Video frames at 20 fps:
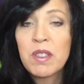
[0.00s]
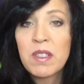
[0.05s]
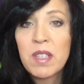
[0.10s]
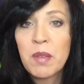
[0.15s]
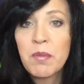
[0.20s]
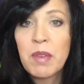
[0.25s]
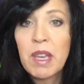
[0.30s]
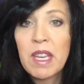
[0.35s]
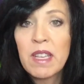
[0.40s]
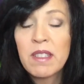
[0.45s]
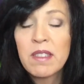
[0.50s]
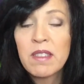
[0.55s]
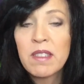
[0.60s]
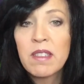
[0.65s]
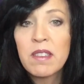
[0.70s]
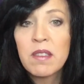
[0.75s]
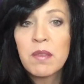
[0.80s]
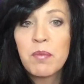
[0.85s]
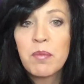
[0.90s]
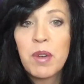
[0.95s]
some
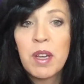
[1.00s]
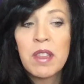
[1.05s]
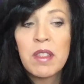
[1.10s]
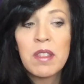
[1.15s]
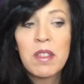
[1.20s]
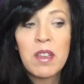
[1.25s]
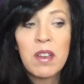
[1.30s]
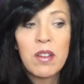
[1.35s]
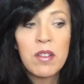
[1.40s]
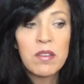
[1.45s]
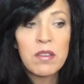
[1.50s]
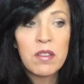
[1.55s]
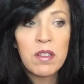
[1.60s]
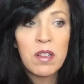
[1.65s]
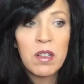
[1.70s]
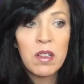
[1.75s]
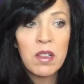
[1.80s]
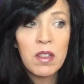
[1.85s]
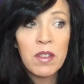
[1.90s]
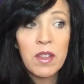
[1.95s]
cases. But there's a,